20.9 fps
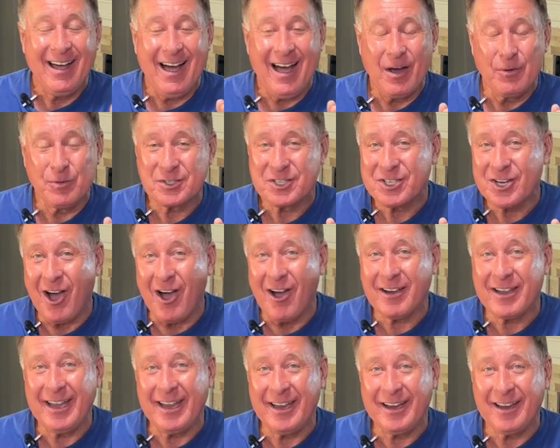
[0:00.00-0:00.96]
I was
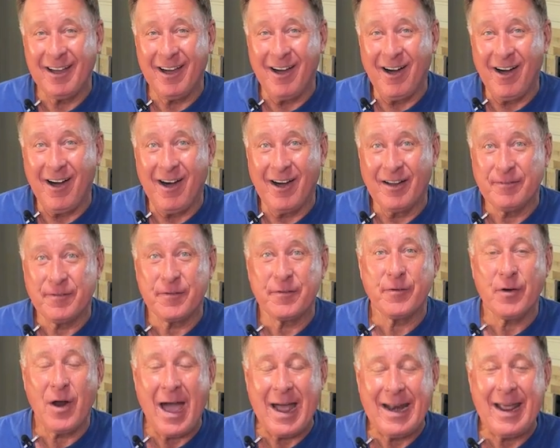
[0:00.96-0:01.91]
talking on
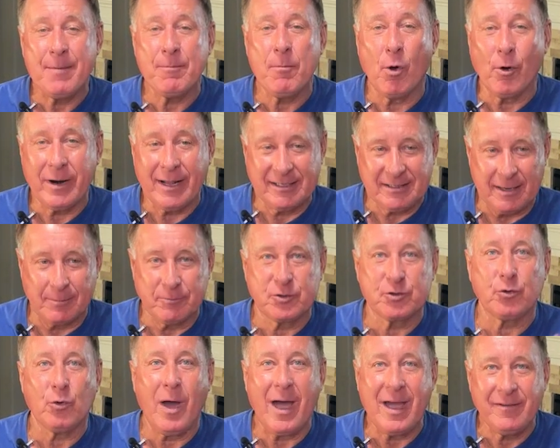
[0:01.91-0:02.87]
Friday morning as I'm
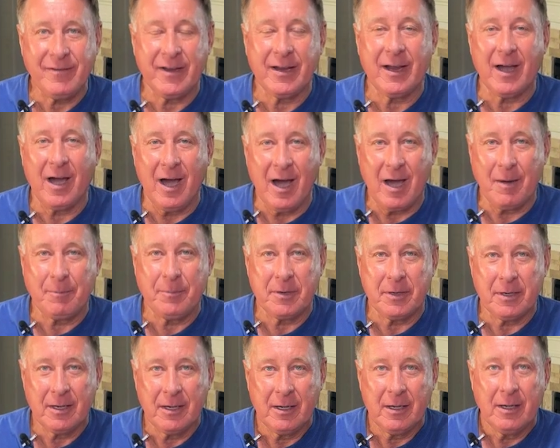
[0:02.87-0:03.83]
driving
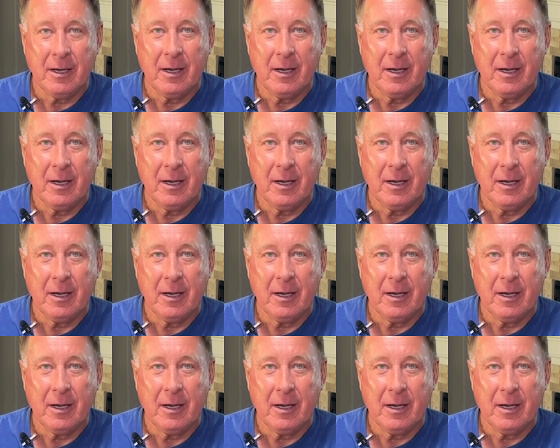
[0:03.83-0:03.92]
up.